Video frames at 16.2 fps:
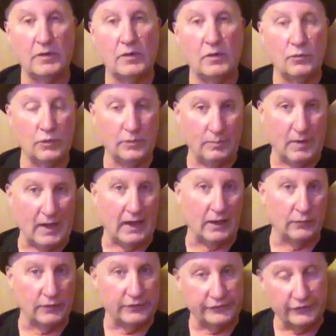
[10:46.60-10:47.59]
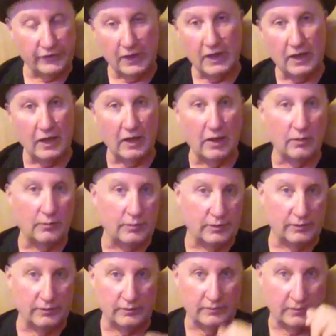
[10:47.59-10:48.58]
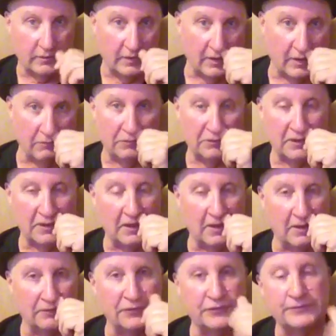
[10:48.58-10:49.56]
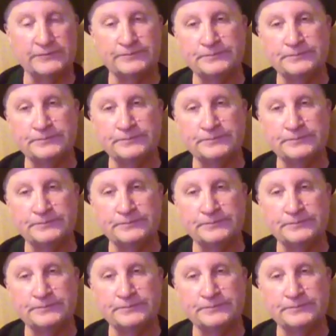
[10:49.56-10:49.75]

with batteries and a hub and everything else.